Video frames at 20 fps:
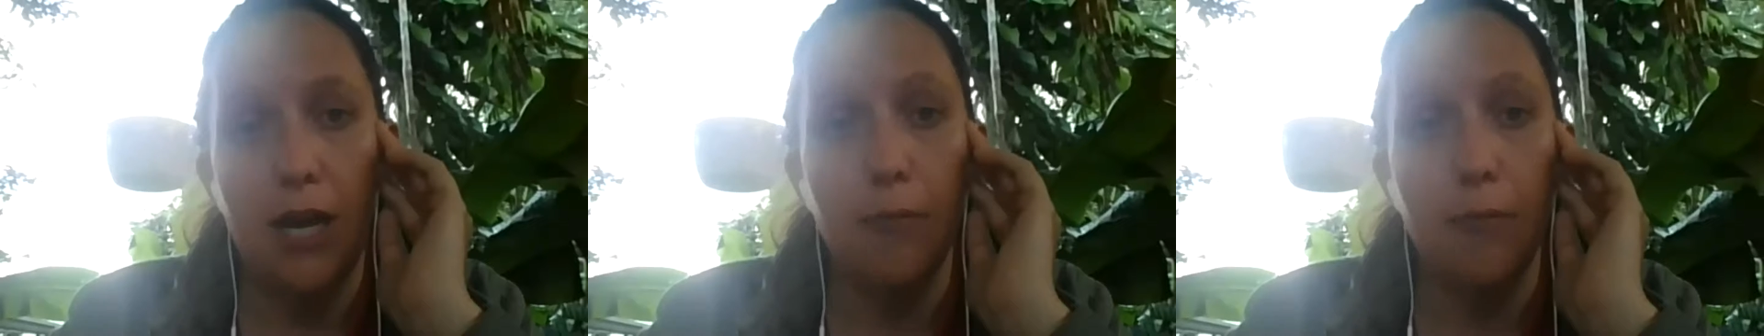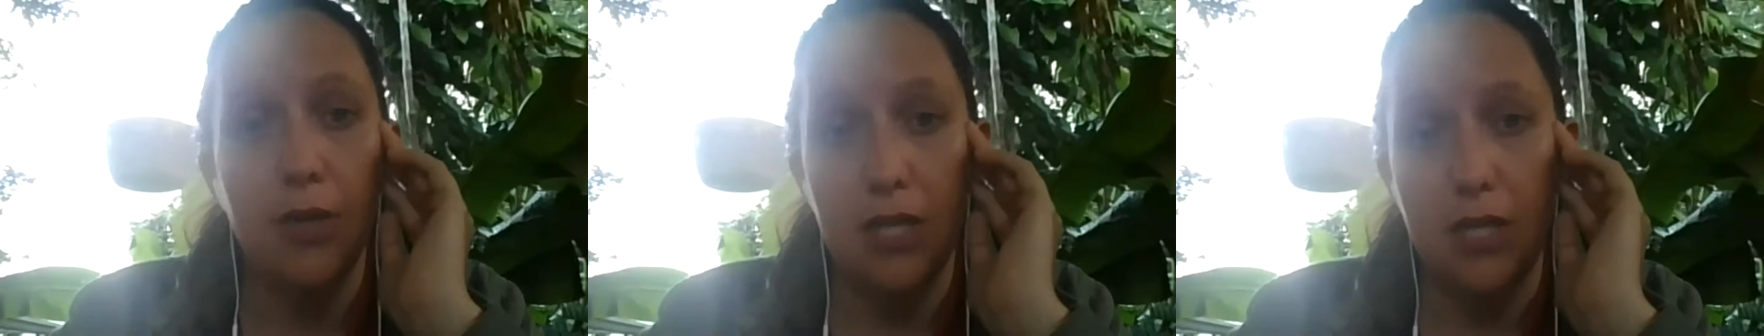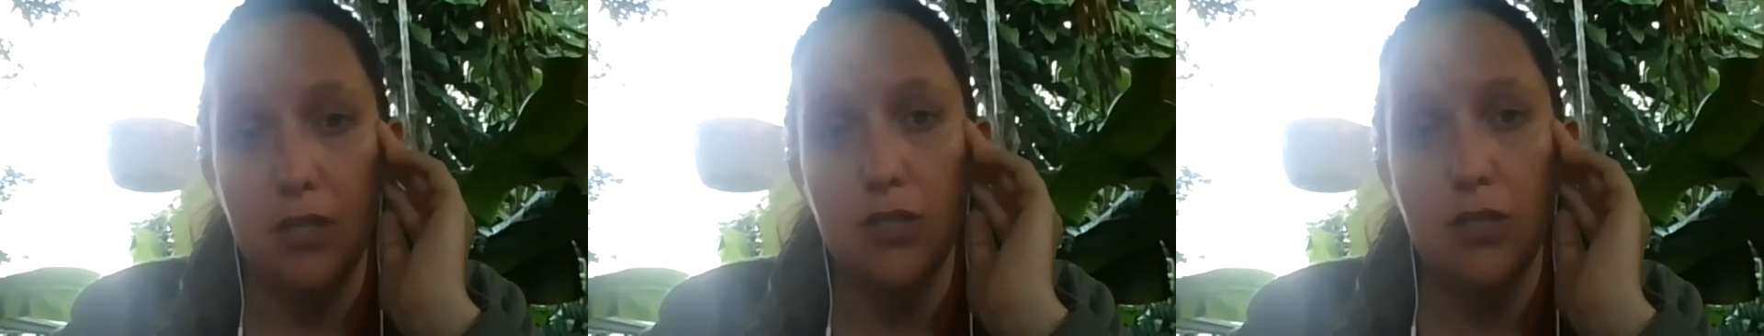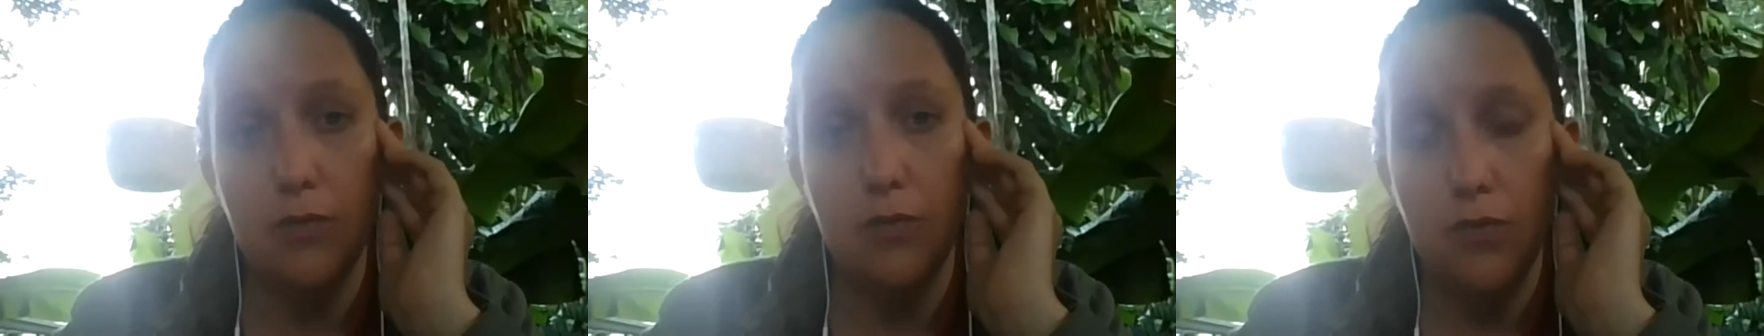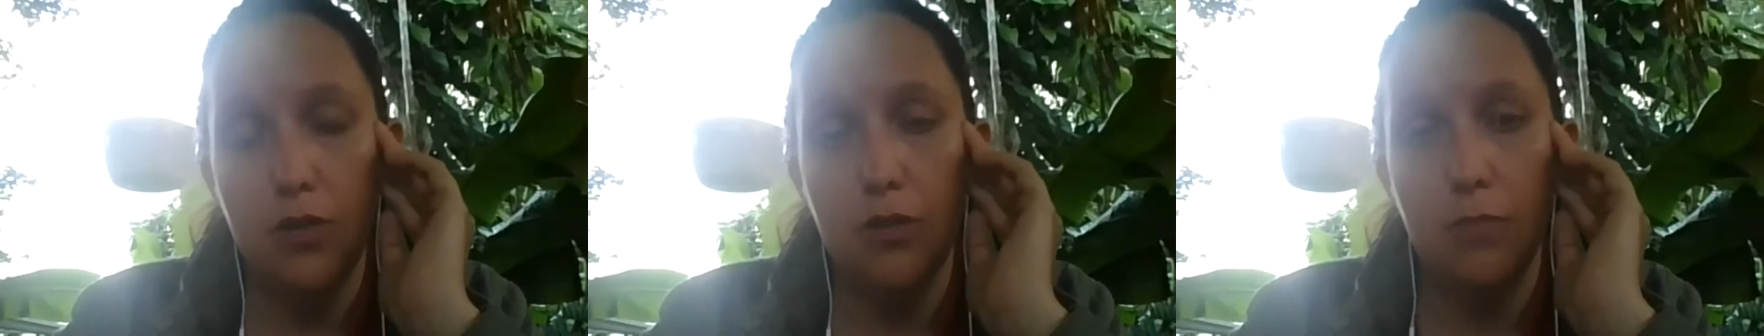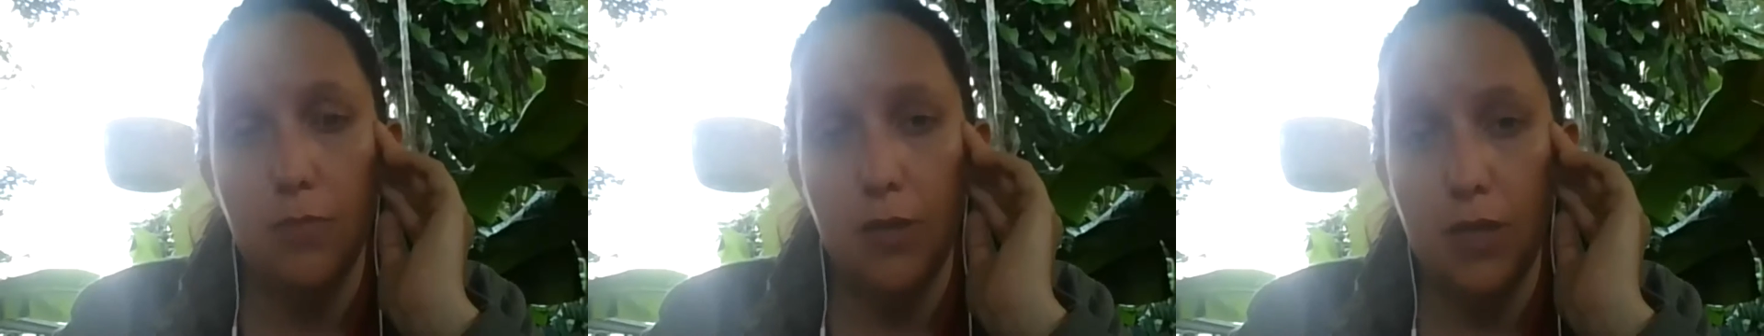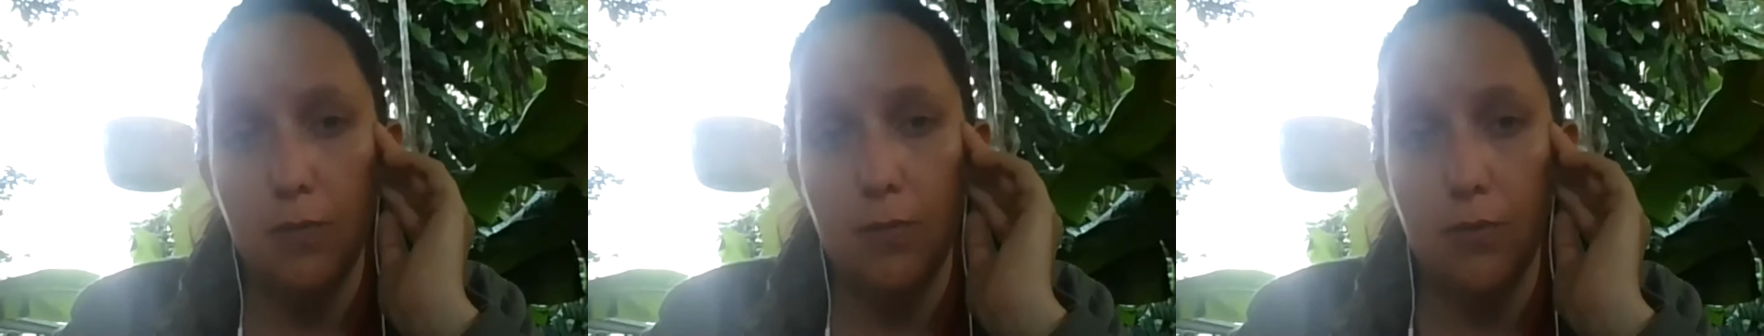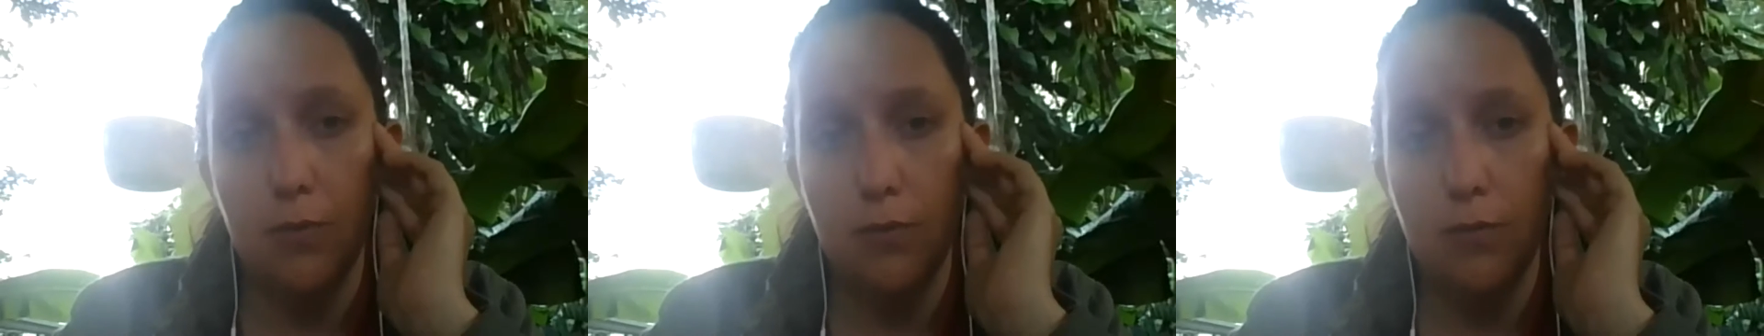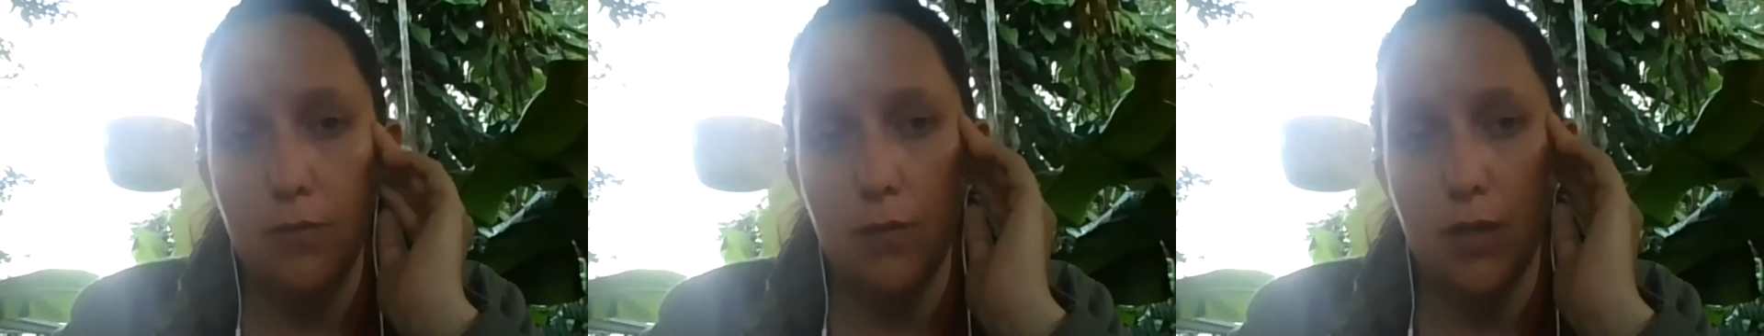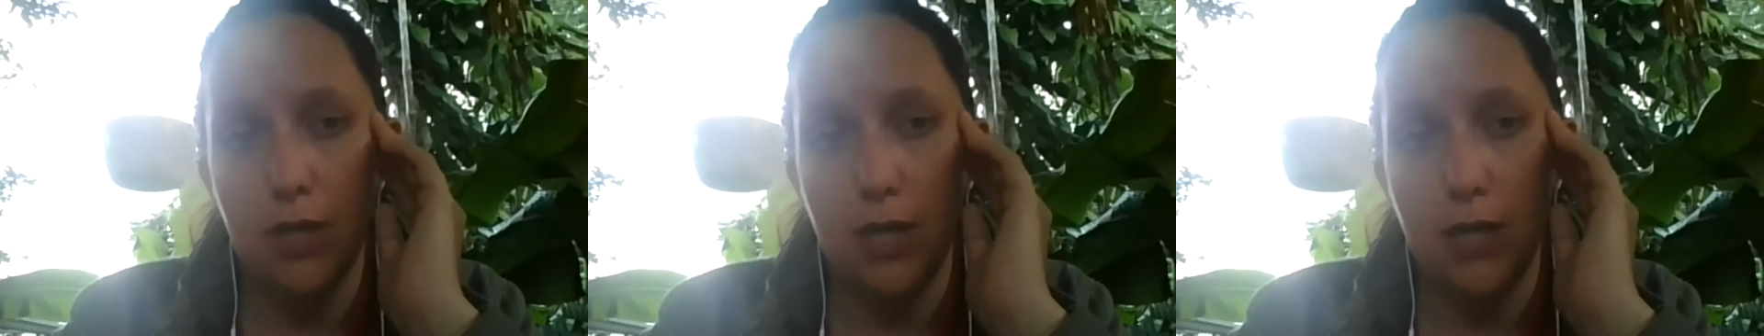and we interviewed
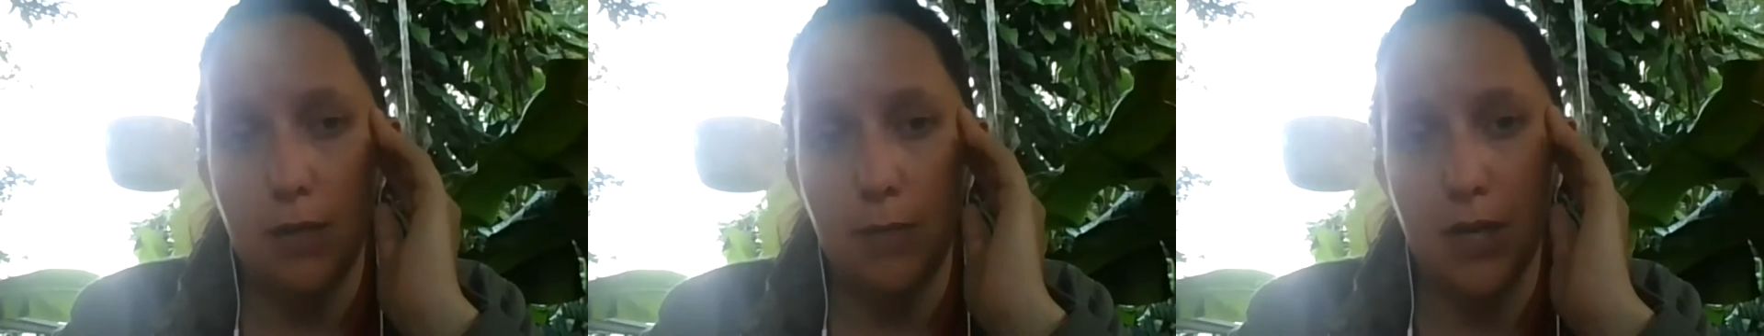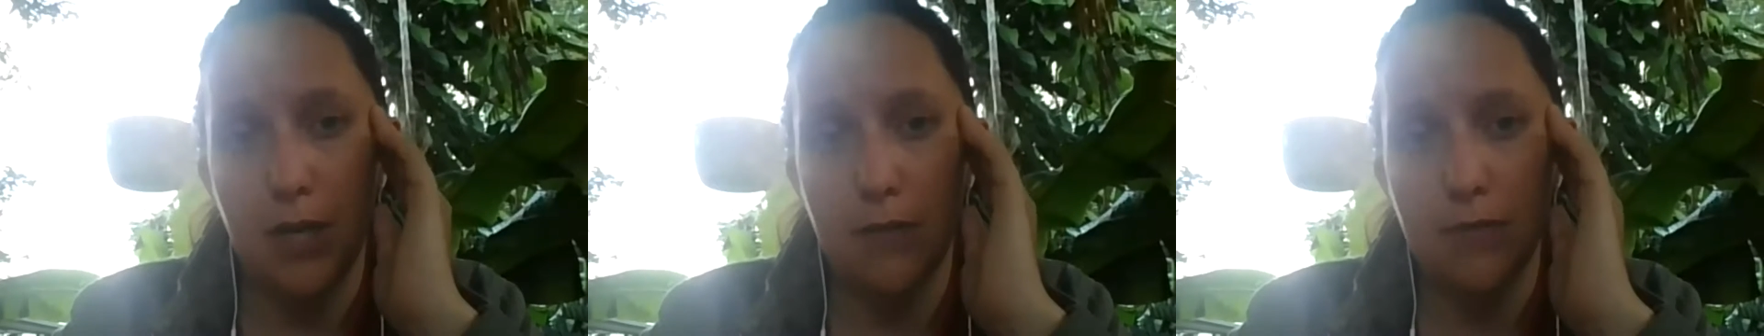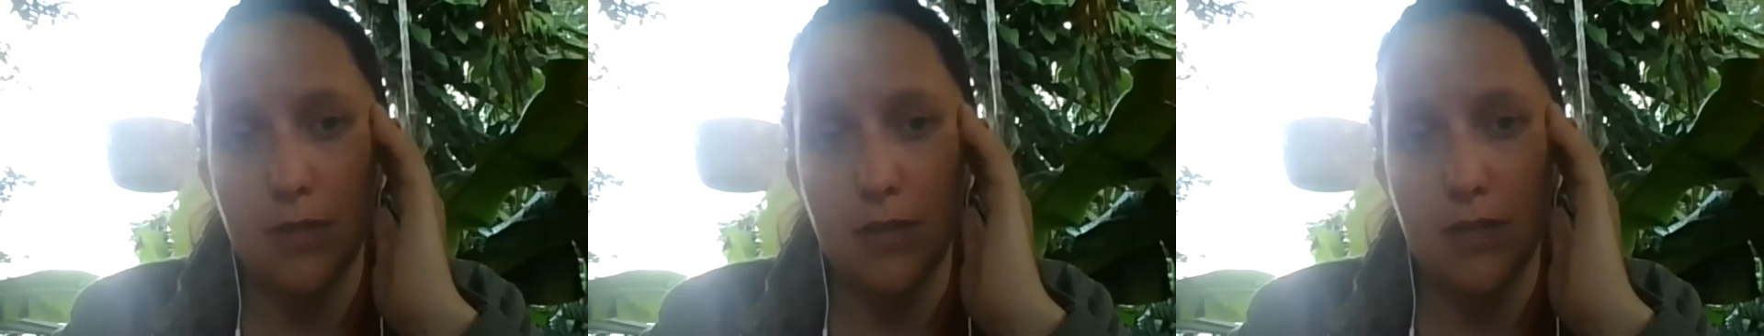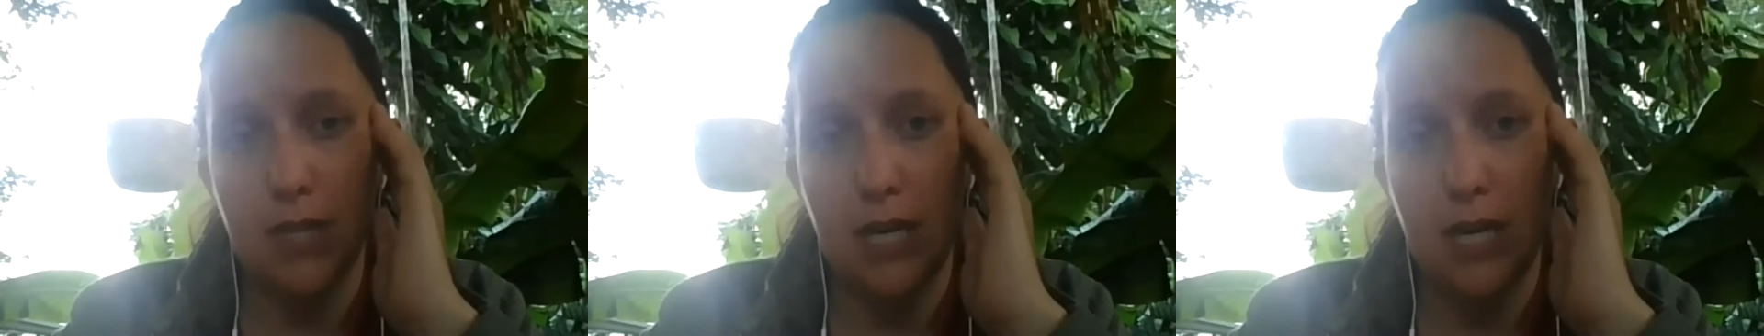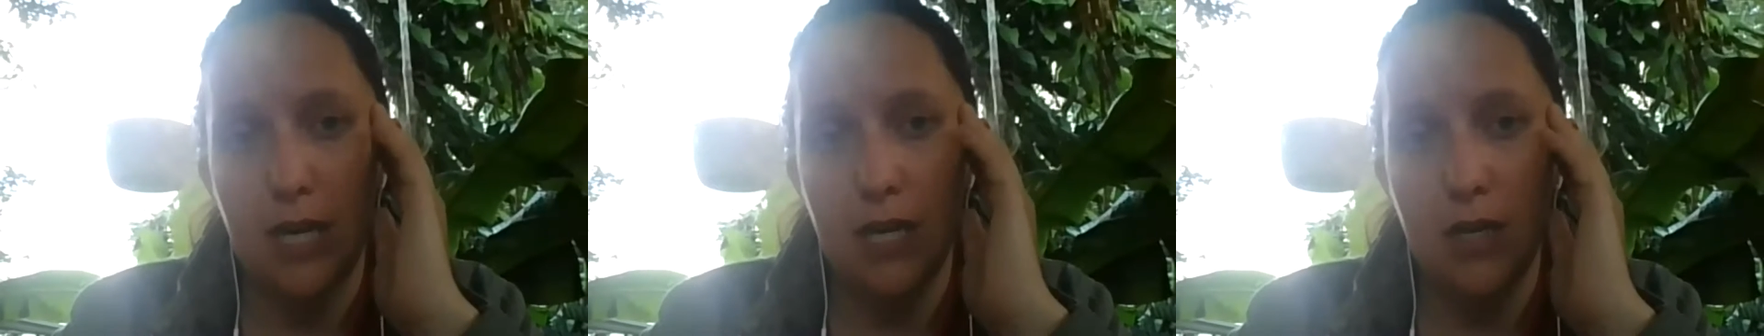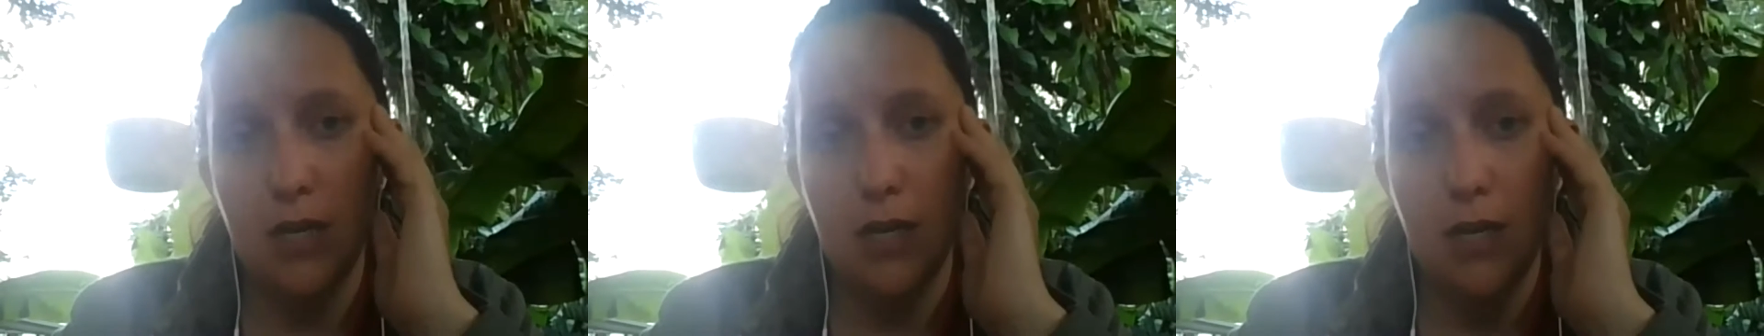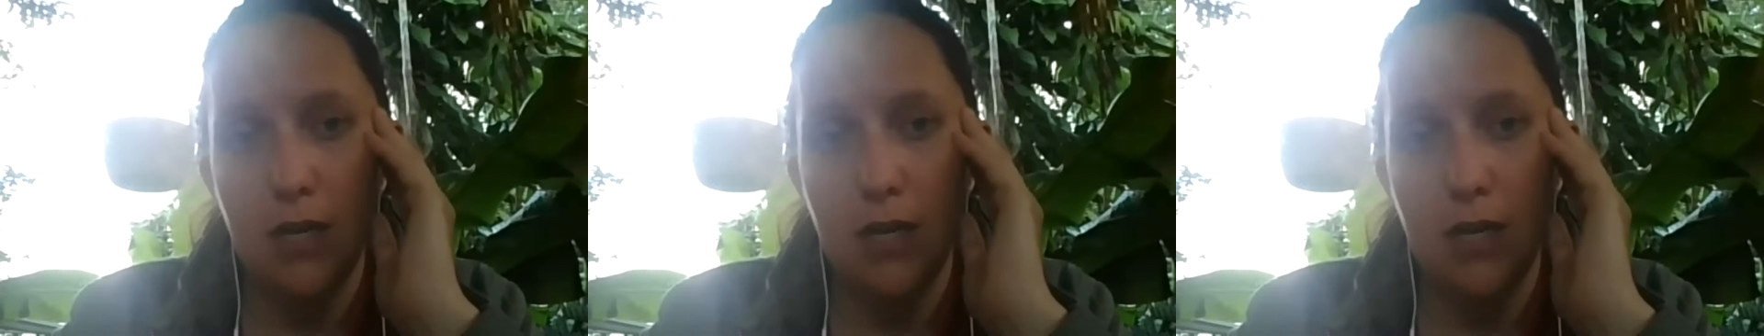people after that.